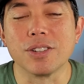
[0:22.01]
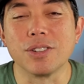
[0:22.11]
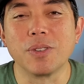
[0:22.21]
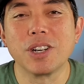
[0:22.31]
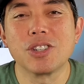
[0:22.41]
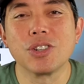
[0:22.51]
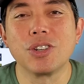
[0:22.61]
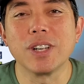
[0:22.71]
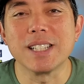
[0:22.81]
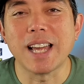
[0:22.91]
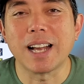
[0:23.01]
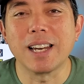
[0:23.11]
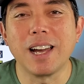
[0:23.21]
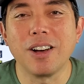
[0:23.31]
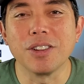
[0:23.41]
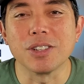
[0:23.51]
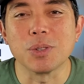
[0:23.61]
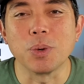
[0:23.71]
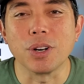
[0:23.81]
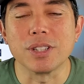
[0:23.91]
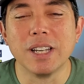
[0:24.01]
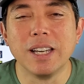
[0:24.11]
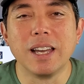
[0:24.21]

So I'm gonna show you exactly how this works.